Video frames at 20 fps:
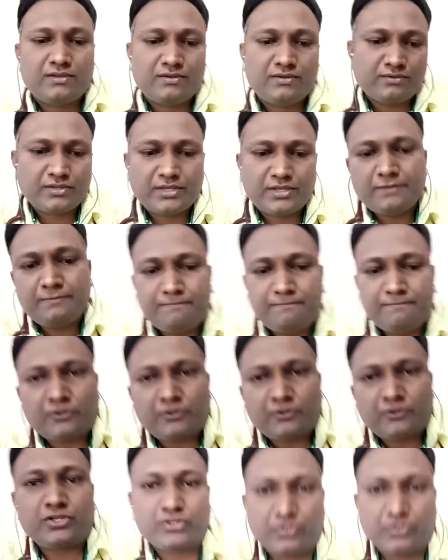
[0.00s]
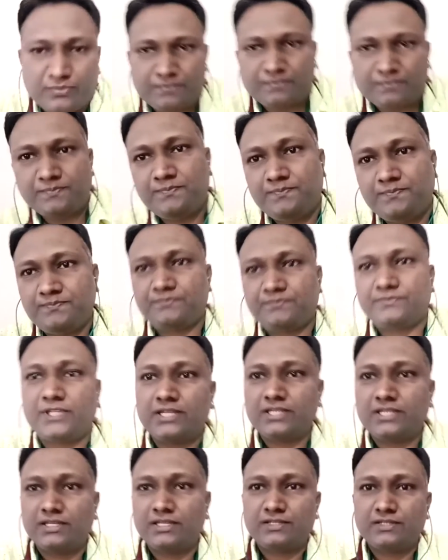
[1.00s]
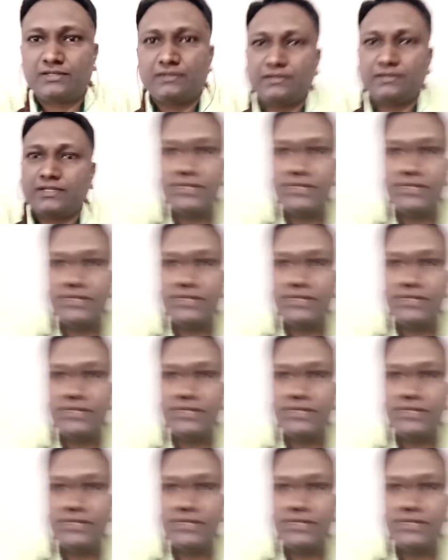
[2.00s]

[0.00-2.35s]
Okay, what do you do? Any other